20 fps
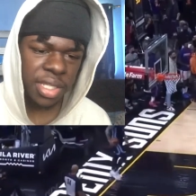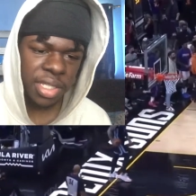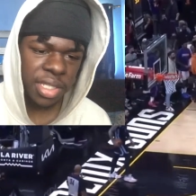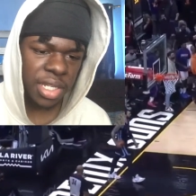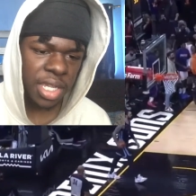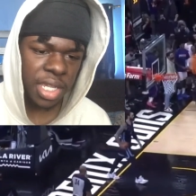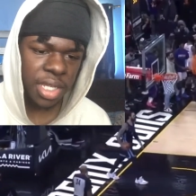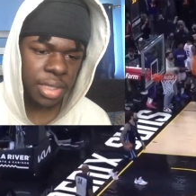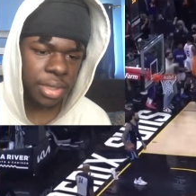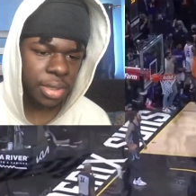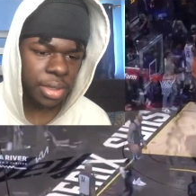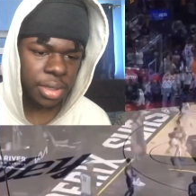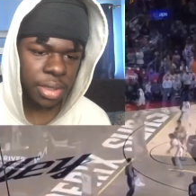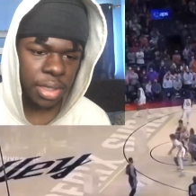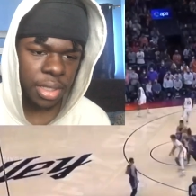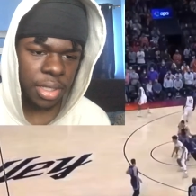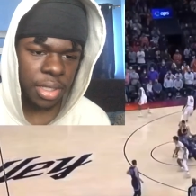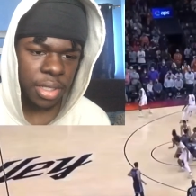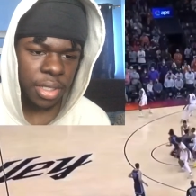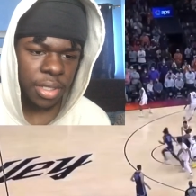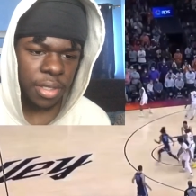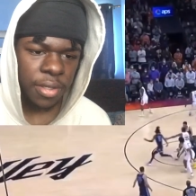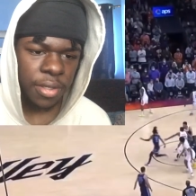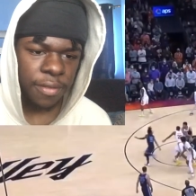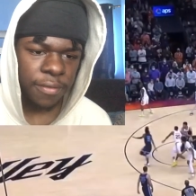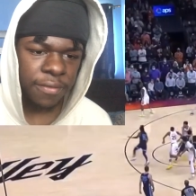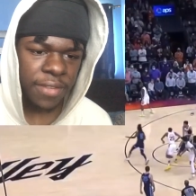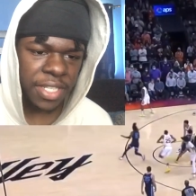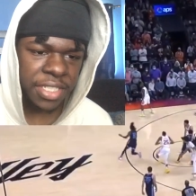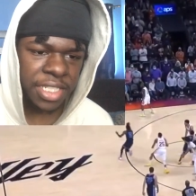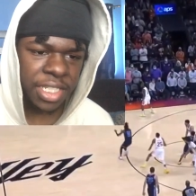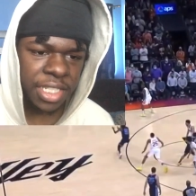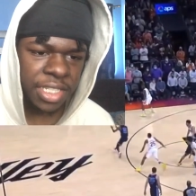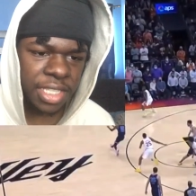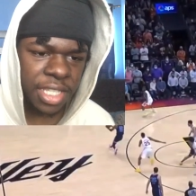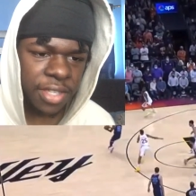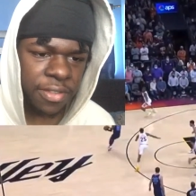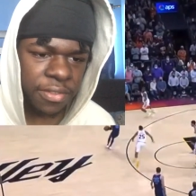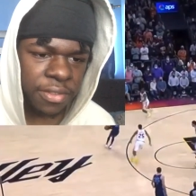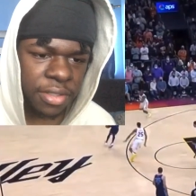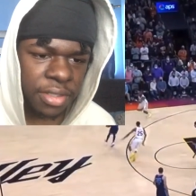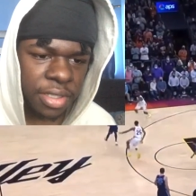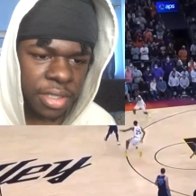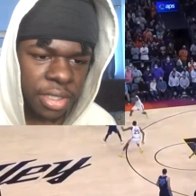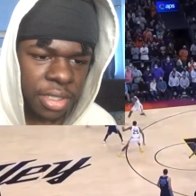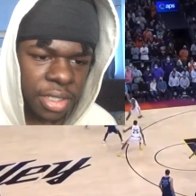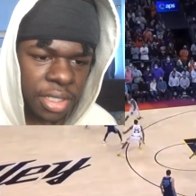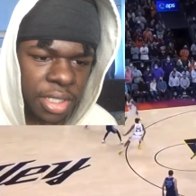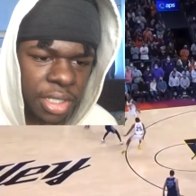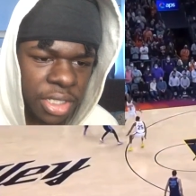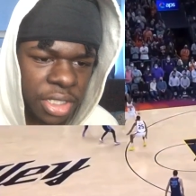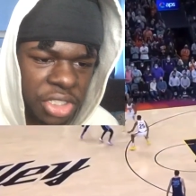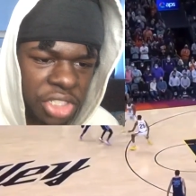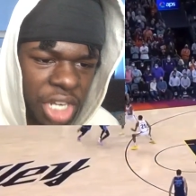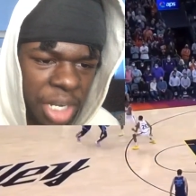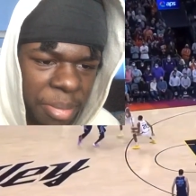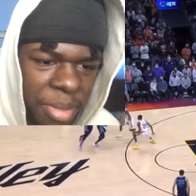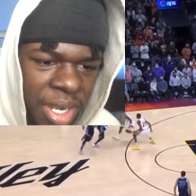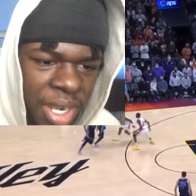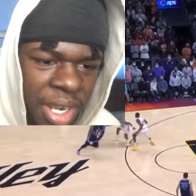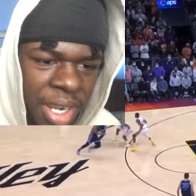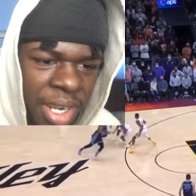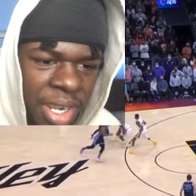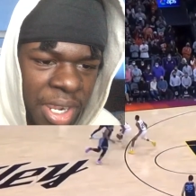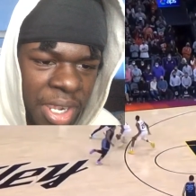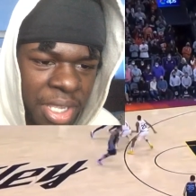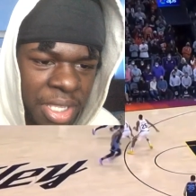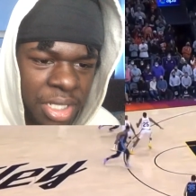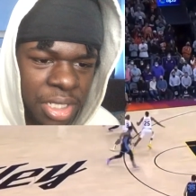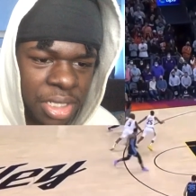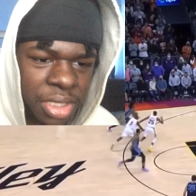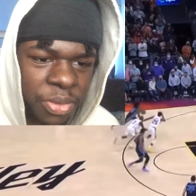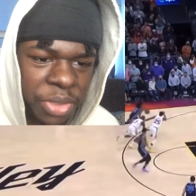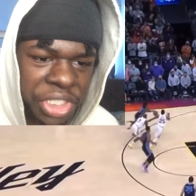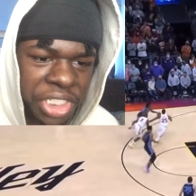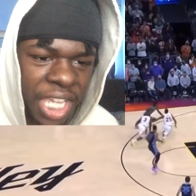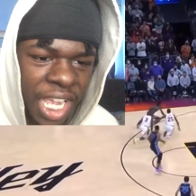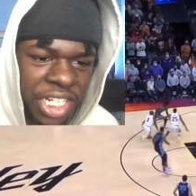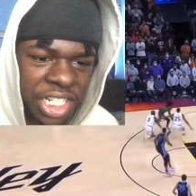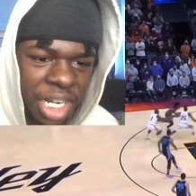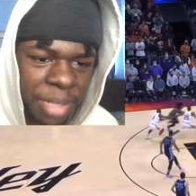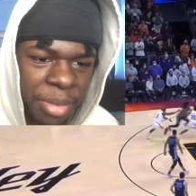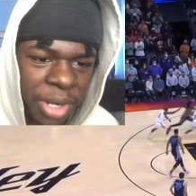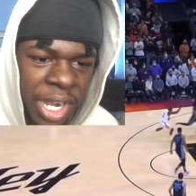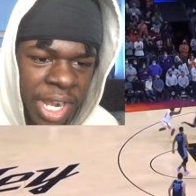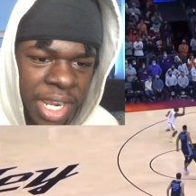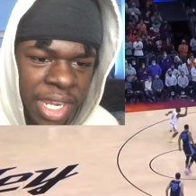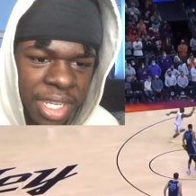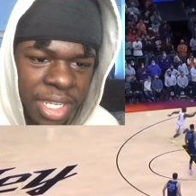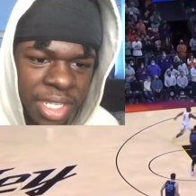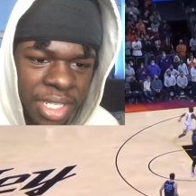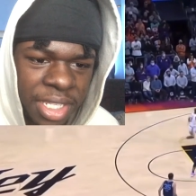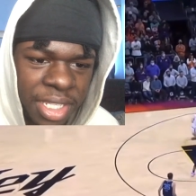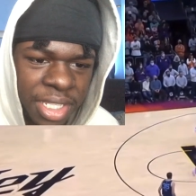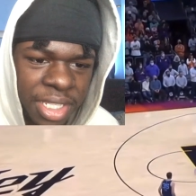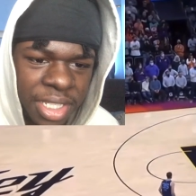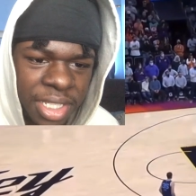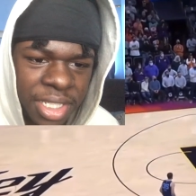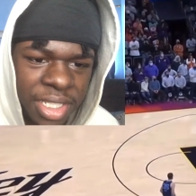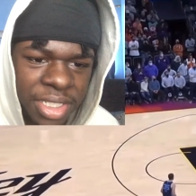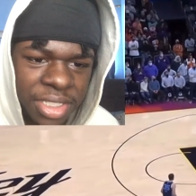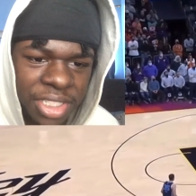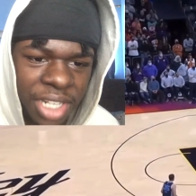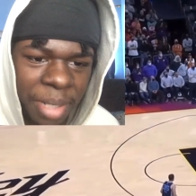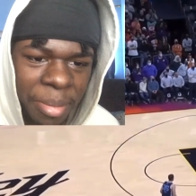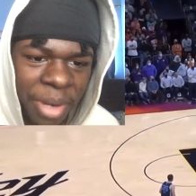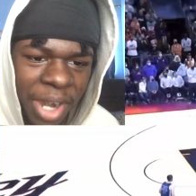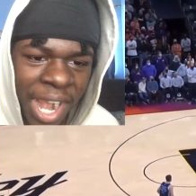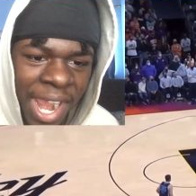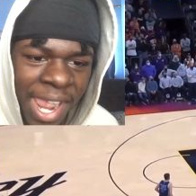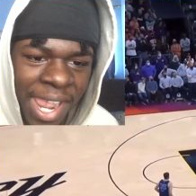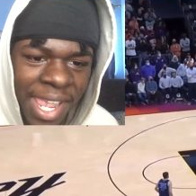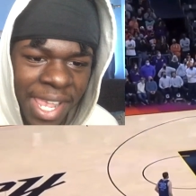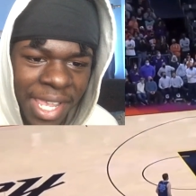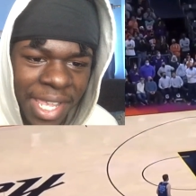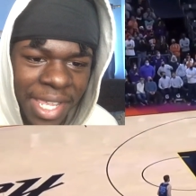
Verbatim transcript: nice. Five seconds left. John Merritt. What you got, John Merritt? John Merritt?